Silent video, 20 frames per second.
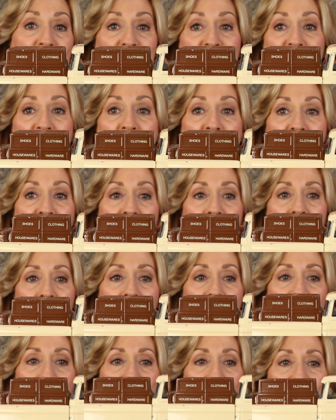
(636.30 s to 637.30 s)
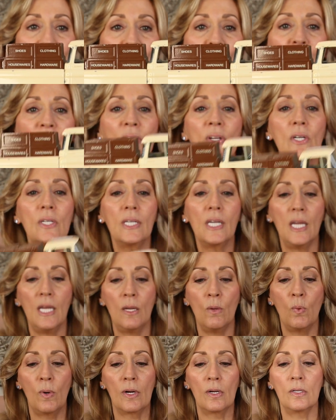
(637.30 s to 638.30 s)
style, all the good
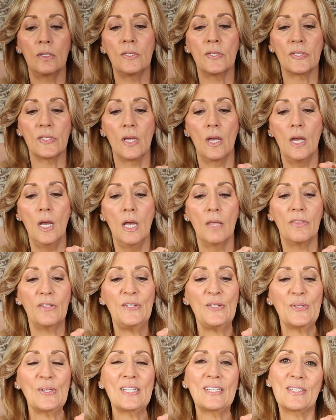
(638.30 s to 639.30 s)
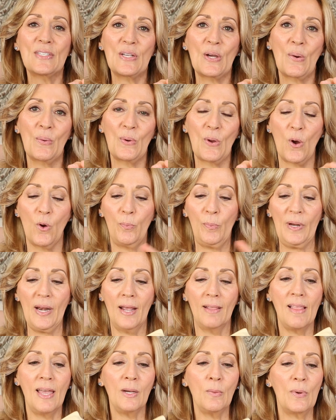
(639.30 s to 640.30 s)
keywords. The doors don't open.
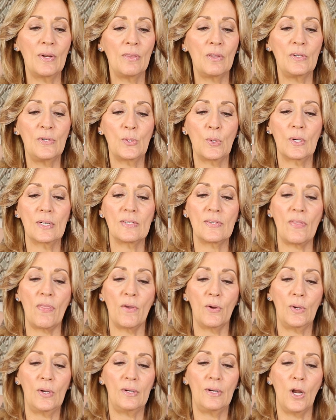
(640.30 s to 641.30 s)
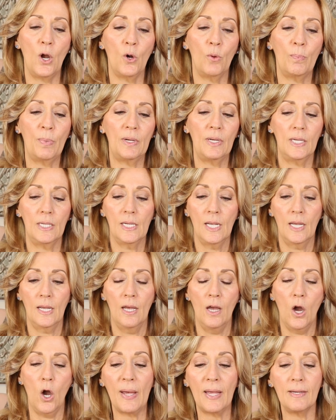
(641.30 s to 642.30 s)
I like when the doors and the hood open,
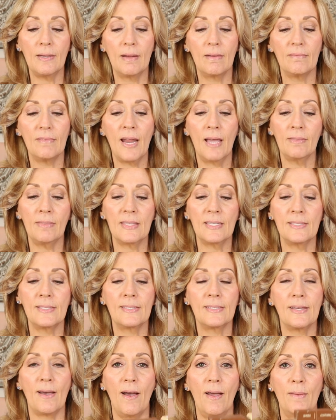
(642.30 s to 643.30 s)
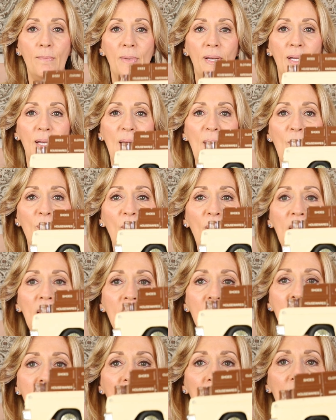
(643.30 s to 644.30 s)
but not this time. But
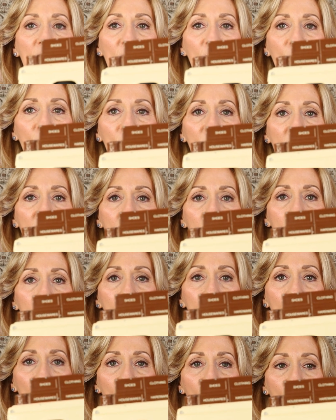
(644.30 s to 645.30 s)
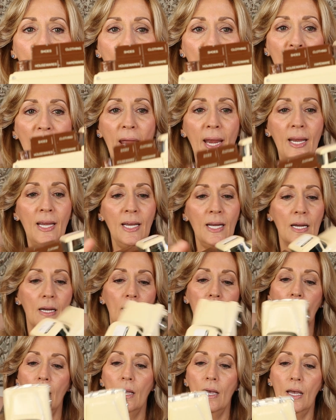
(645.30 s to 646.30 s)
it is a cute little bank,
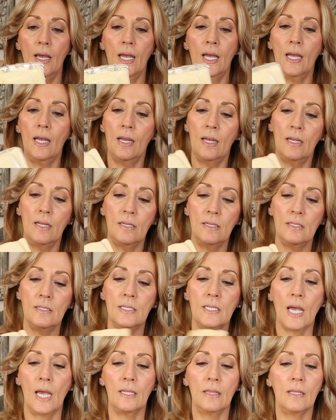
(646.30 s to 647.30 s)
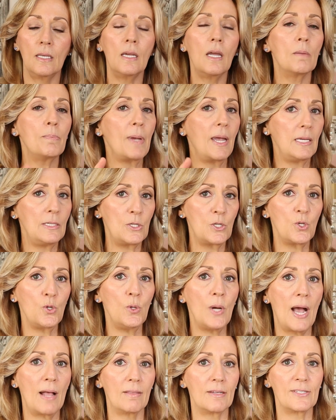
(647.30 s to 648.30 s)
and I think I paid
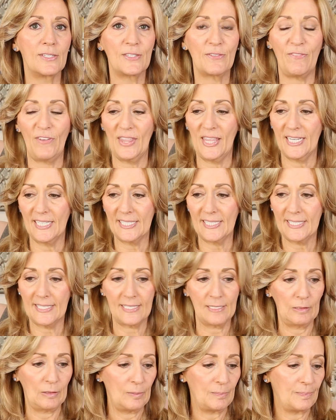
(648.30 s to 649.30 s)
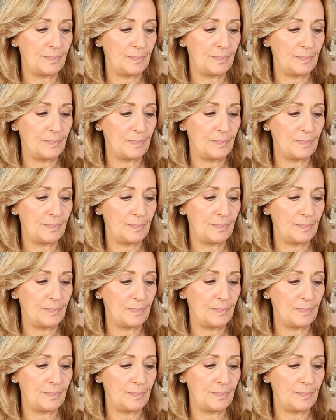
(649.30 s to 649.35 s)
$2 for this.